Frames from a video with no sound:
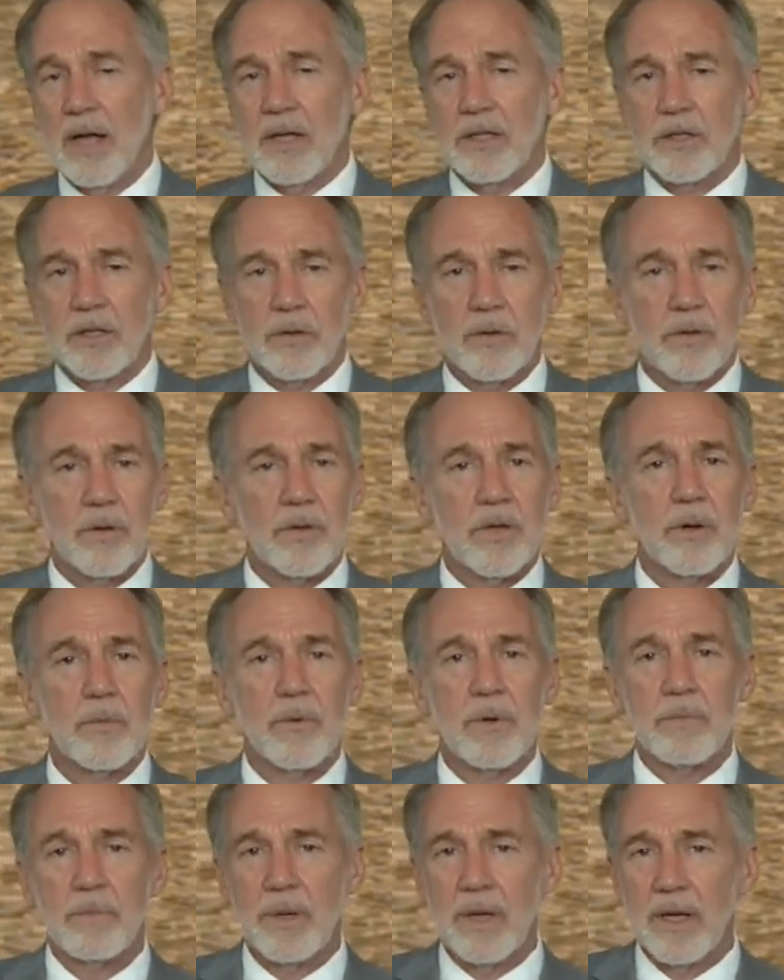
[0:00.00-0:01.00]
So there
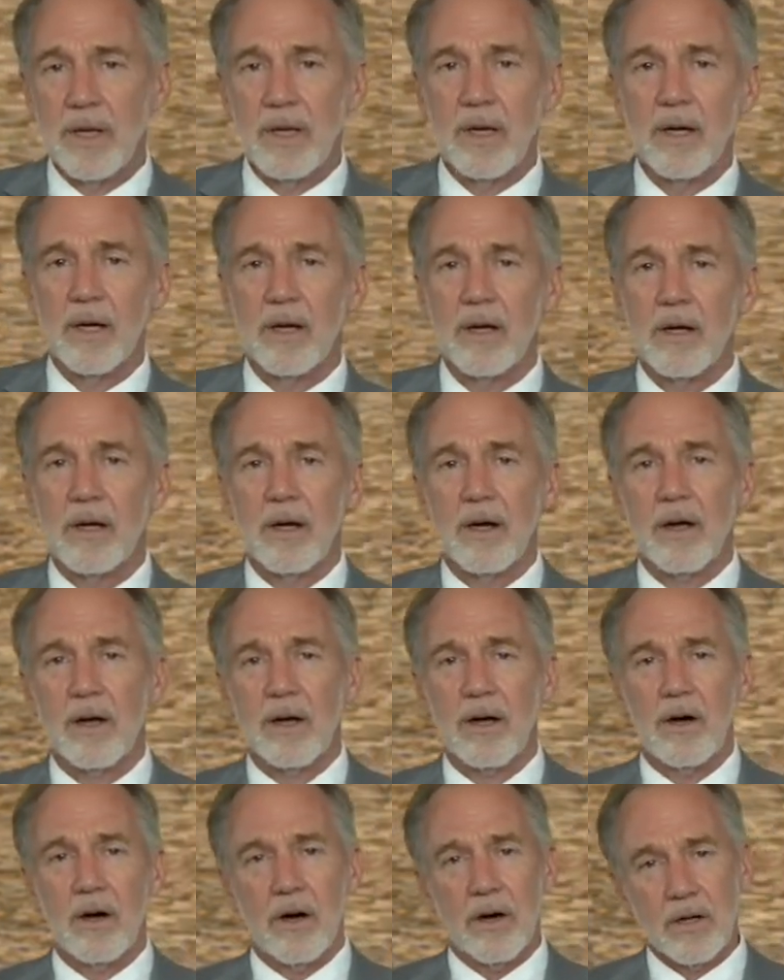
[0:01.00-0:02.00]
would be a
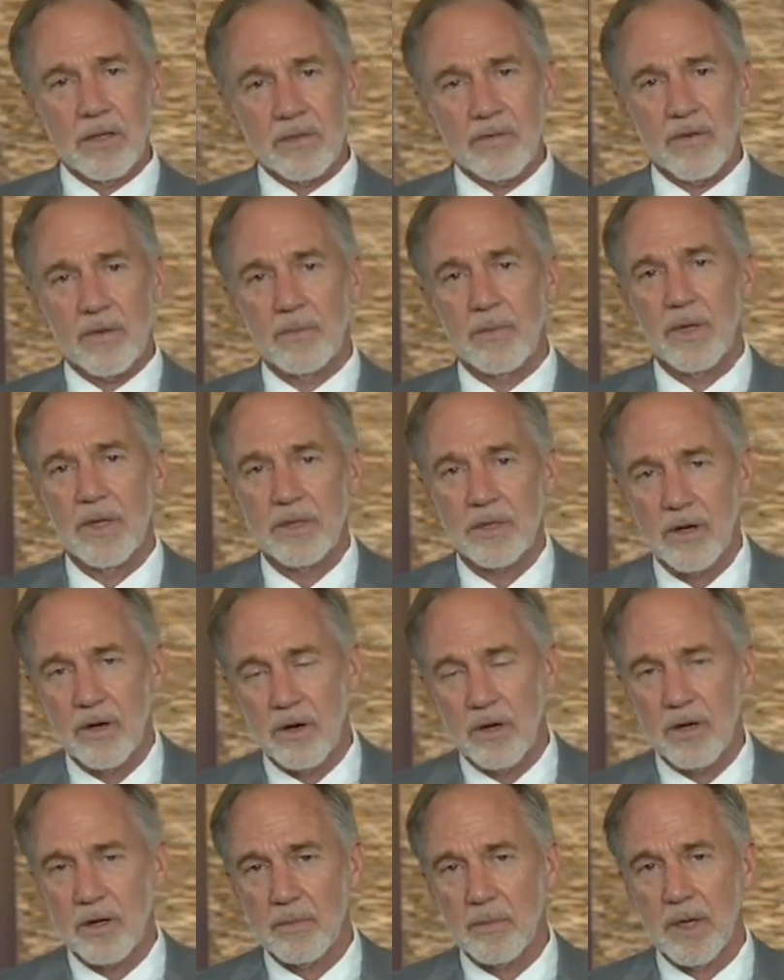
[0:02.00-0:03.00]
cause from this
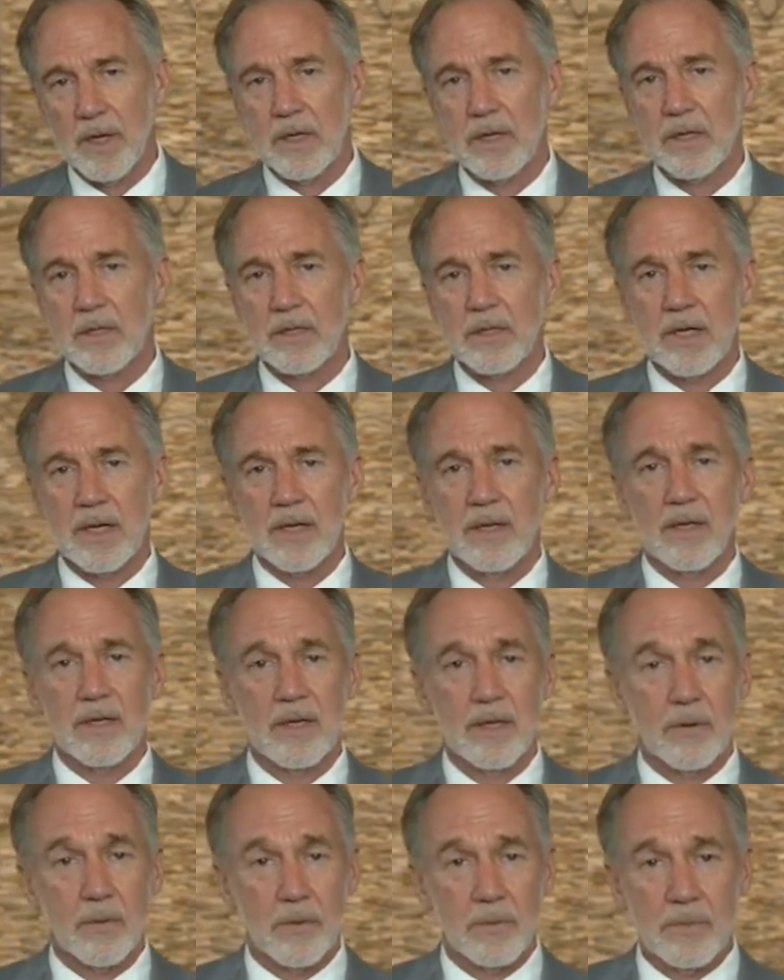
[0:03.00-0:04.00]
argument to say that
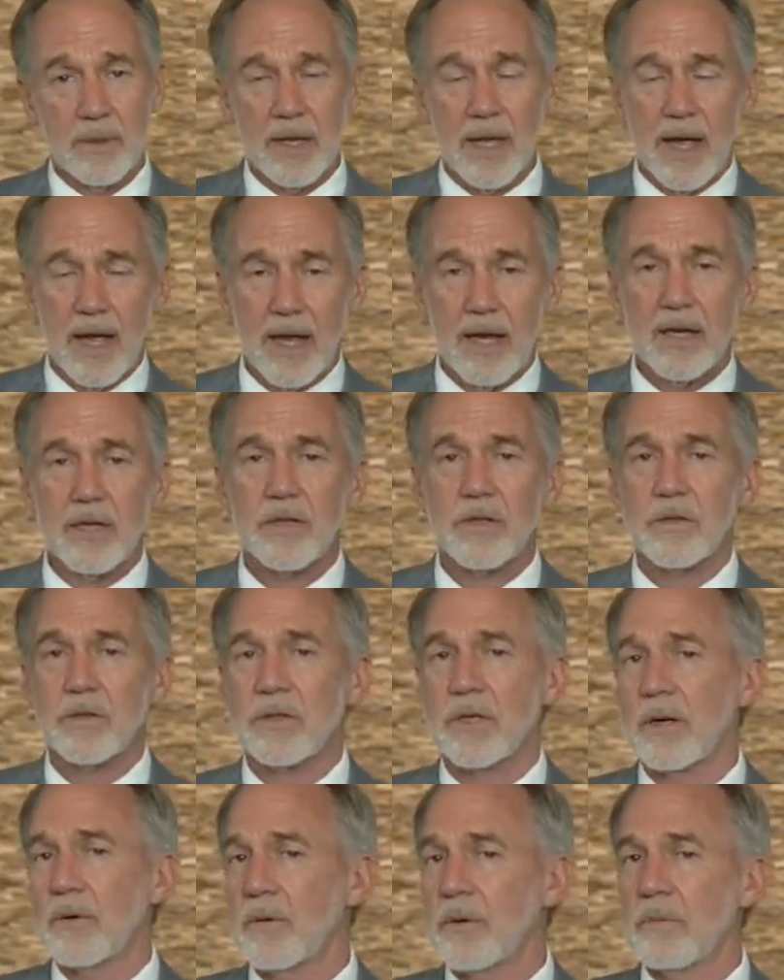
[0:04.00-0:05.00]
there would be
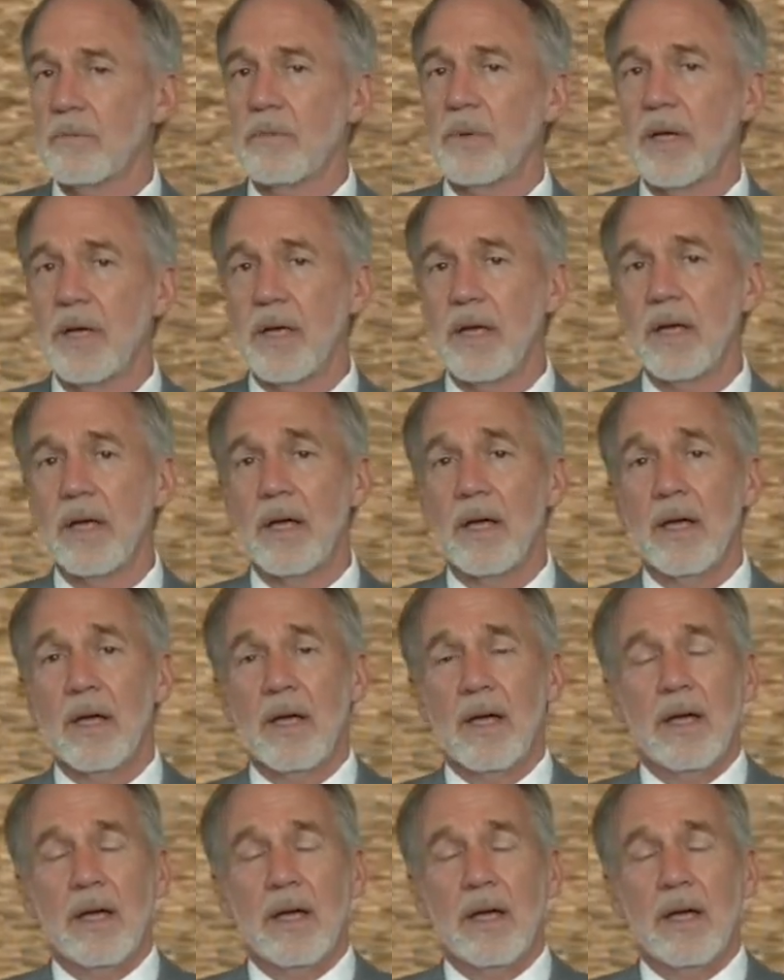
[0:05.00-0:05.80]
angels, there would be